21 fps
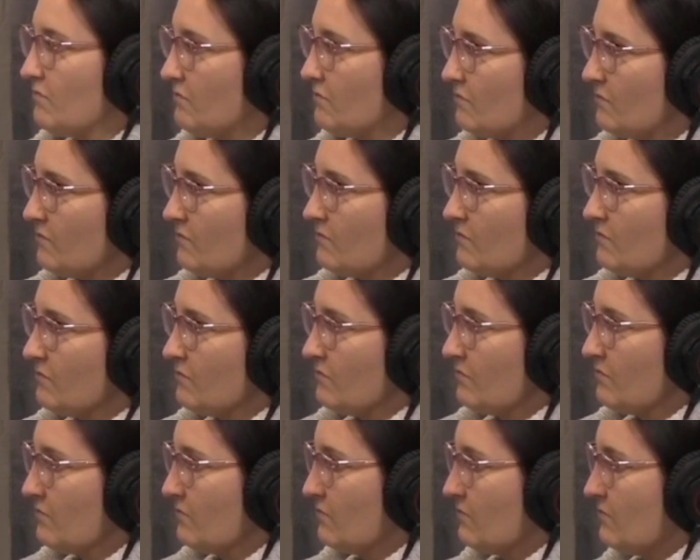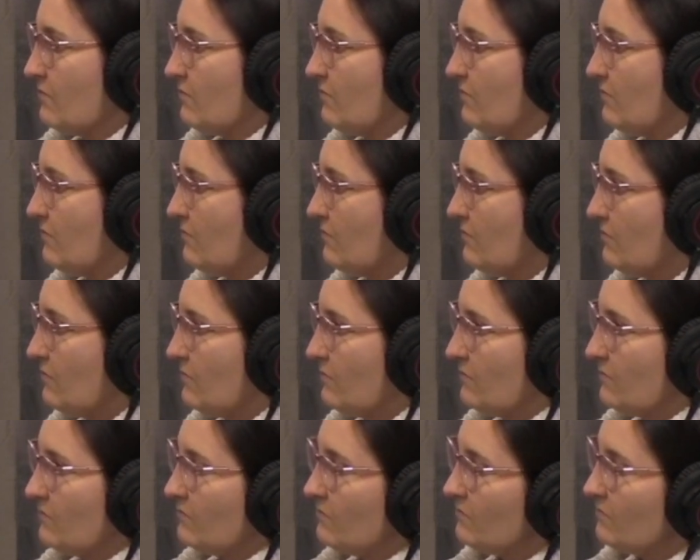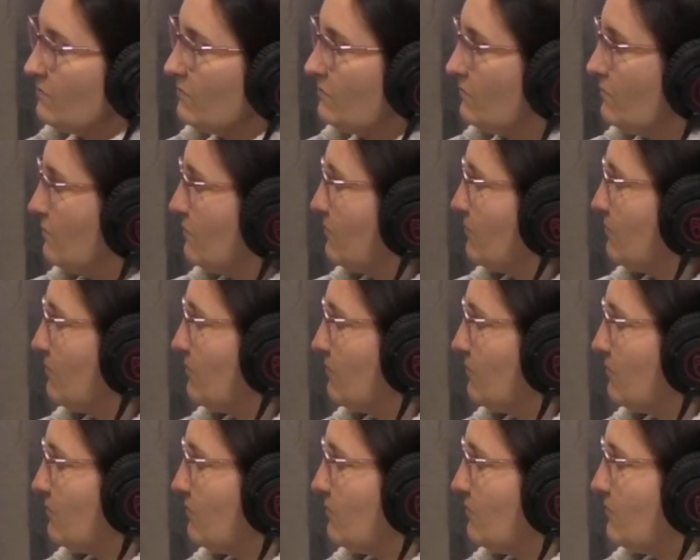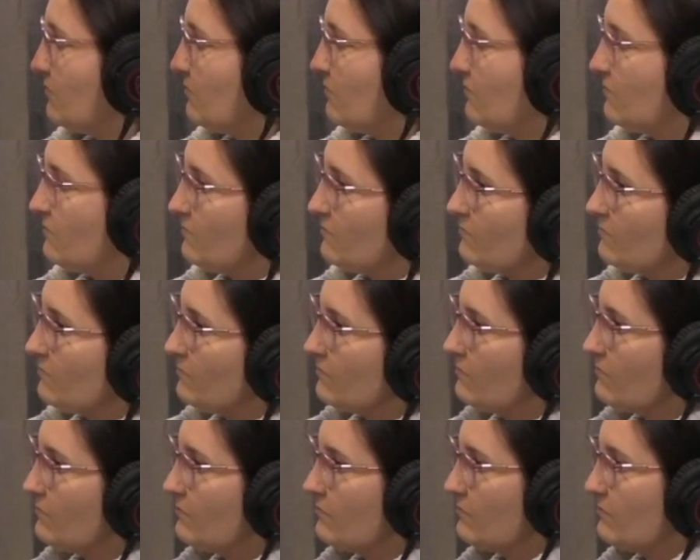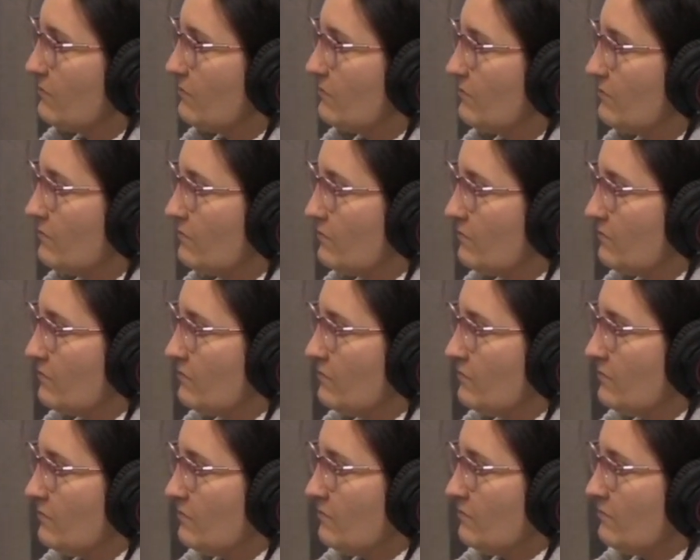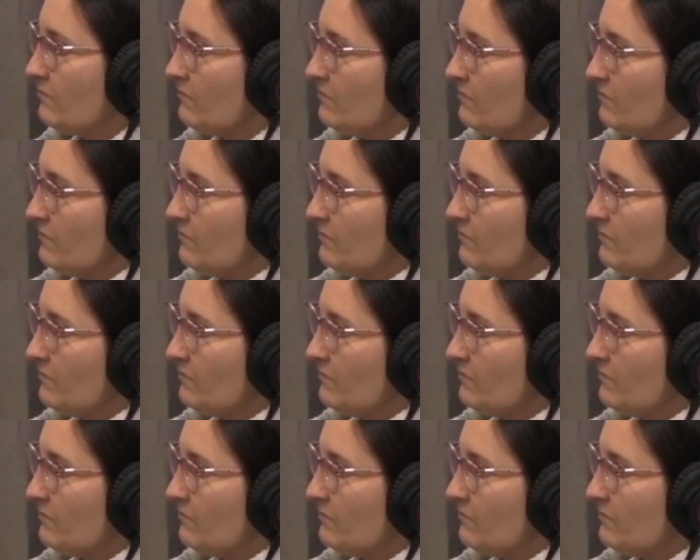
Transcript: No words are spoken by the person on screen.